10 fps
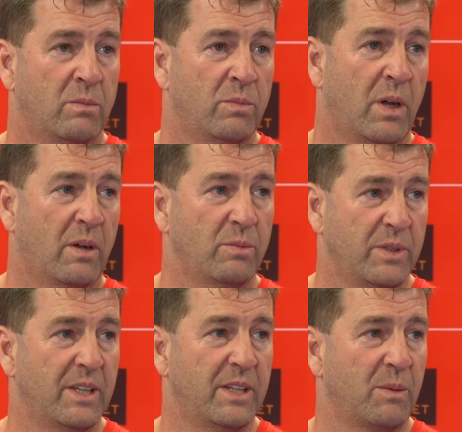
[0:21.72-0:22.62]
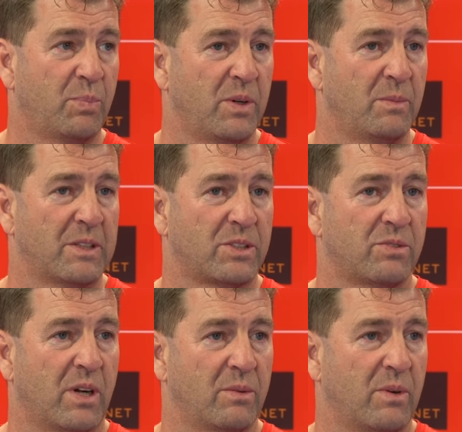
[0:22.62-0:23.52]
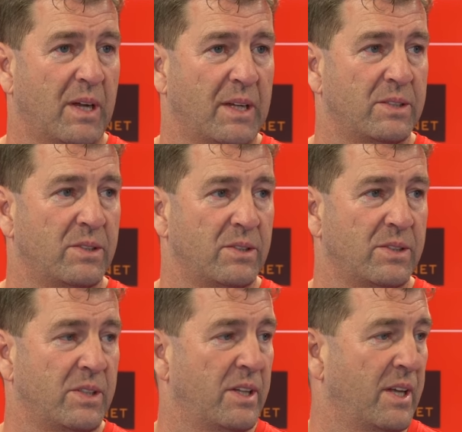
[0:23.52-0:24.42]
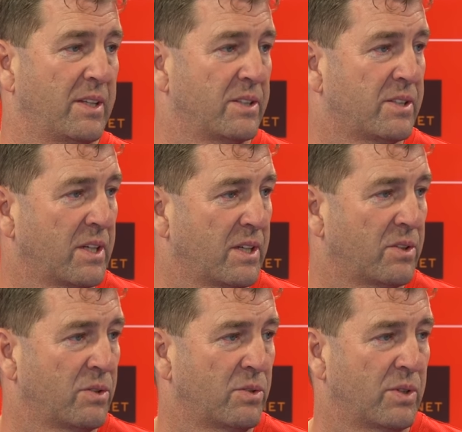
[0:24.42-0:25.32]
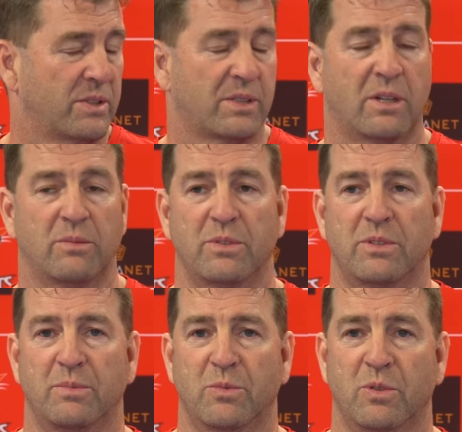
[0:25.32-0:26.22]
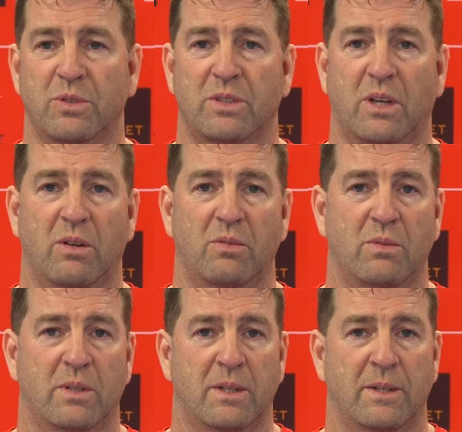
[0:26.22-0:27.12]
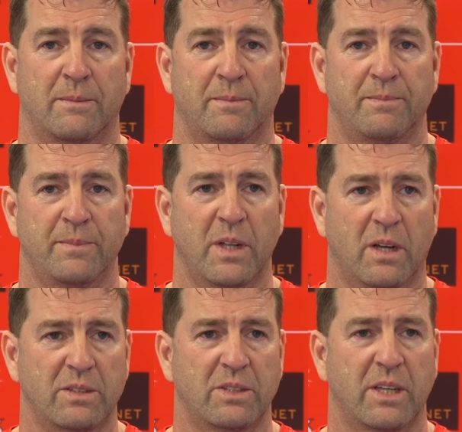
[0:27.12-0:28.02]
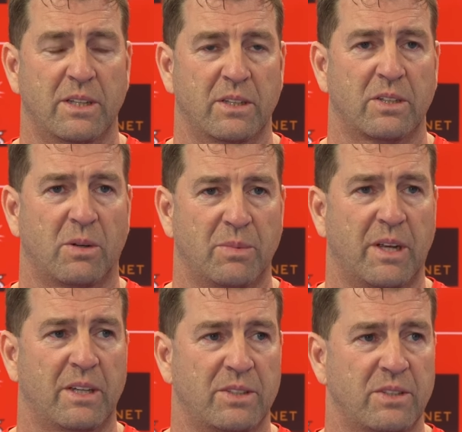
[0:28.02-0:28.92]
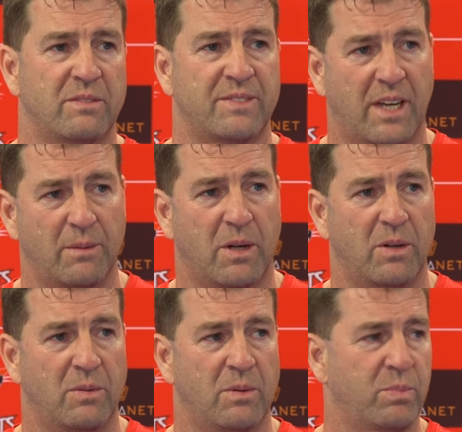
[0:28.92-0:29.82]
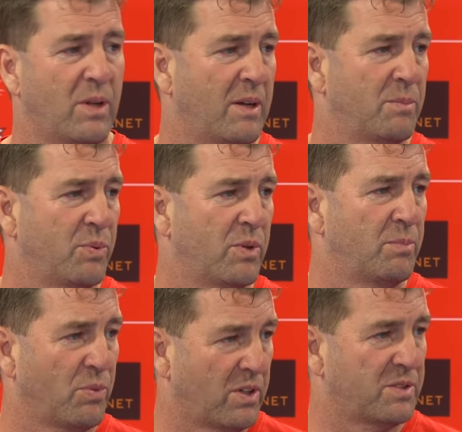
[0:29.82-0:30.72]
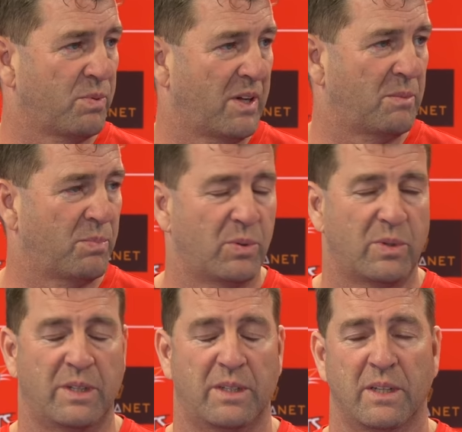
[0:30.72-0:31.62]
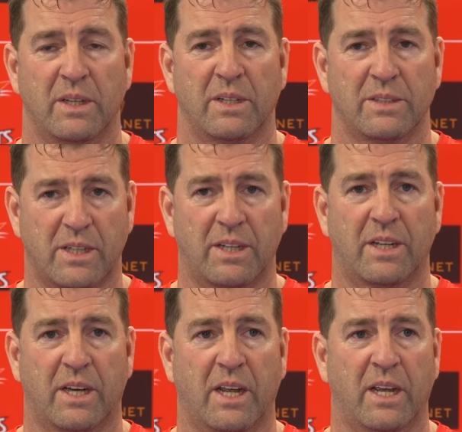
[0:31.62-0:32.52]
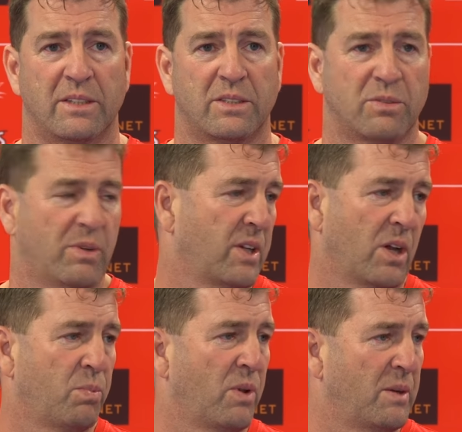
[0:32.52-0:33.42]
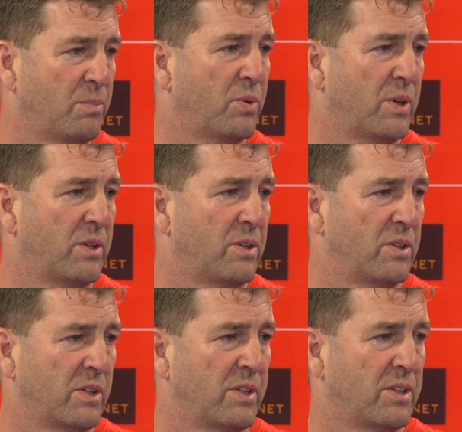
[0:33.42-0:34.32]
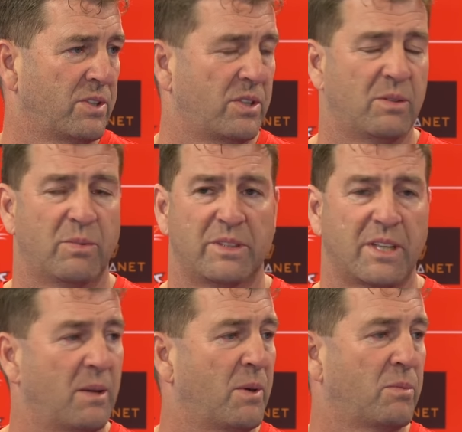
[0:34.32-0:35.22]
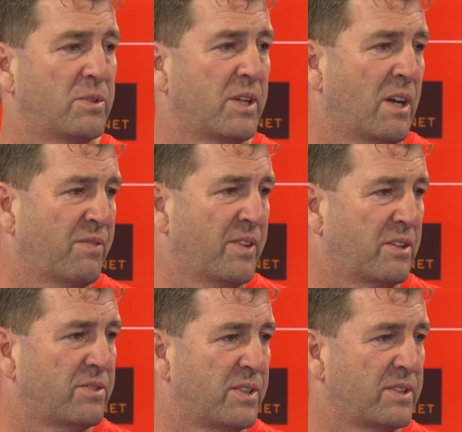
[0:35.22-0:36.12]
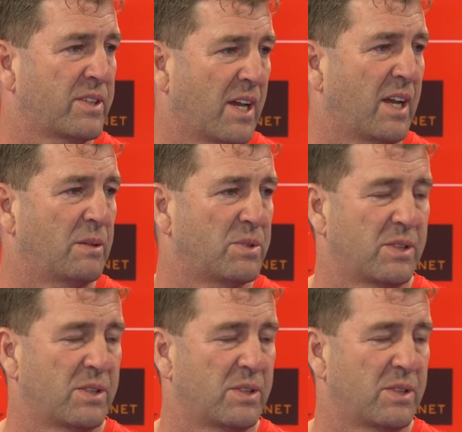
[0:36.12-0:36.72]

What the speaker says: Well, we did that pretty much straight away as soon as he did that in the second quarter. So it was more so, just getting the combination of Damo playing point, Bryce playing point, Sunday, and Tirico played point earlier this year when Damo was out for those six games.